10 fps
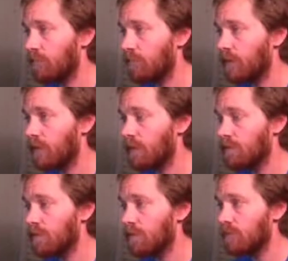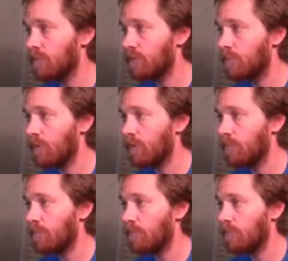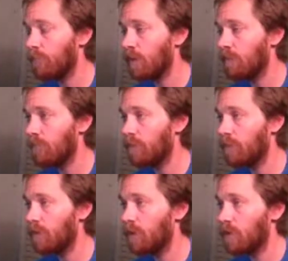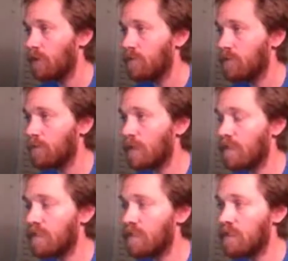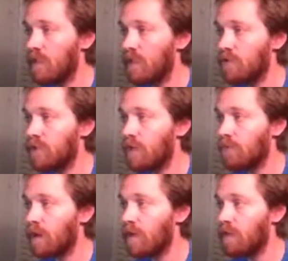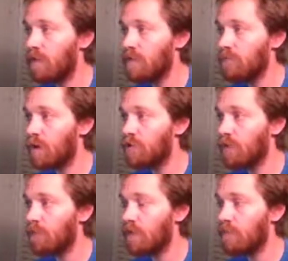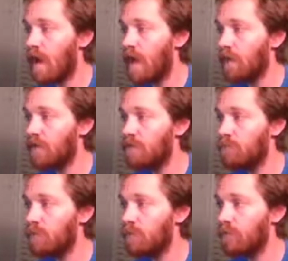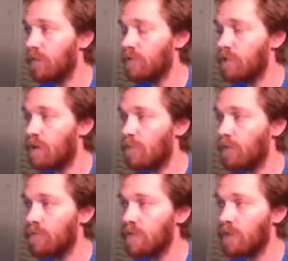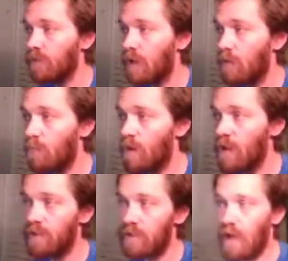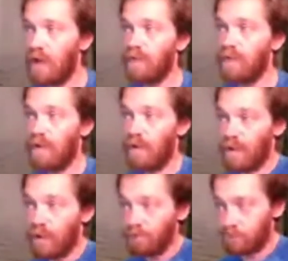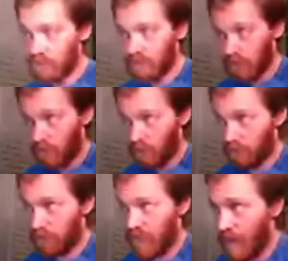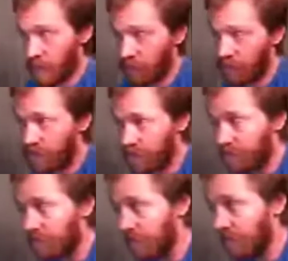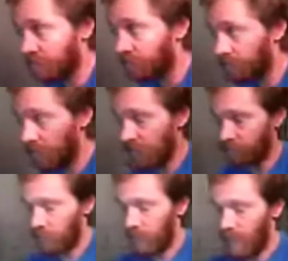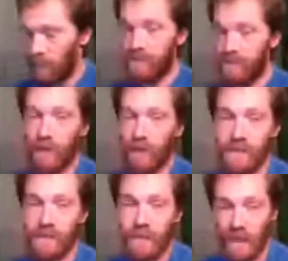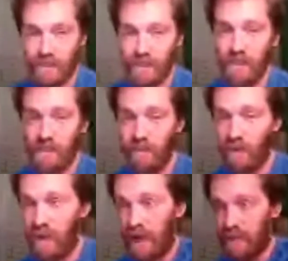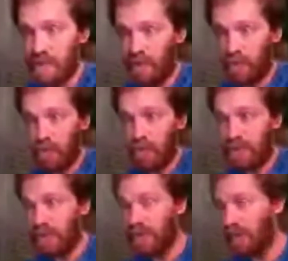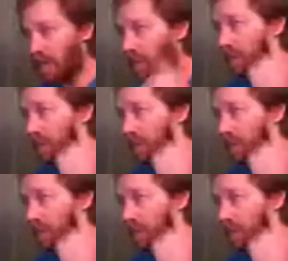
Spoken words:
B is a little bit more helpful. So we can see that it generated this project B package with a version number of 0.1.0-16. And if we cared to go into the EXEs and all that kind of stuff, we would see